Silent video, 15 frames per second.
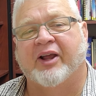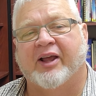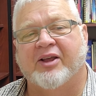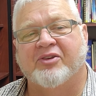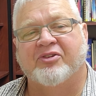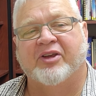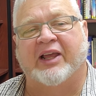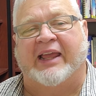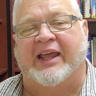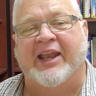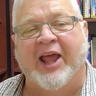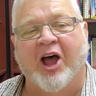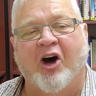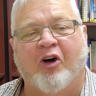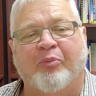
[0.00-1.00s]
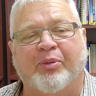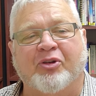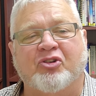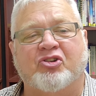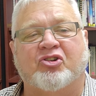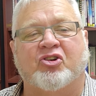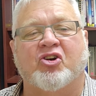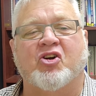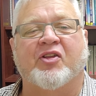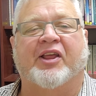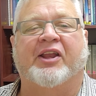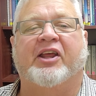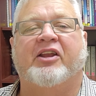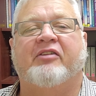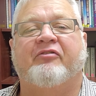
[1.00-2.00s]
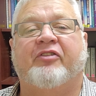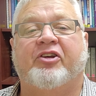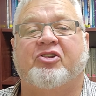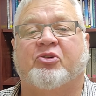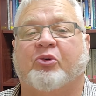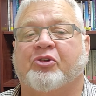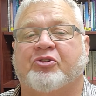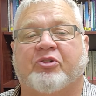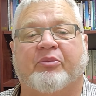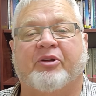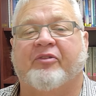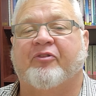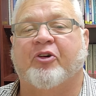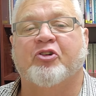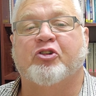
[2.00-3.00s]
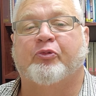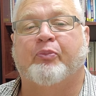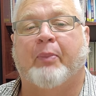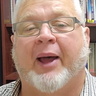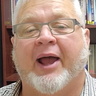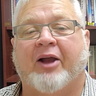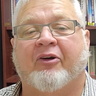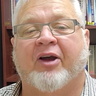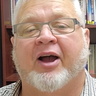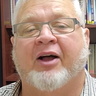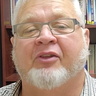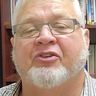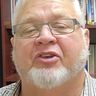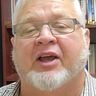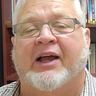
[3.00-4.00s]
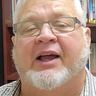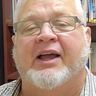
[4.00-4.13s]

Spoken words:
as it can help ensure that individuals from diverse backgrounds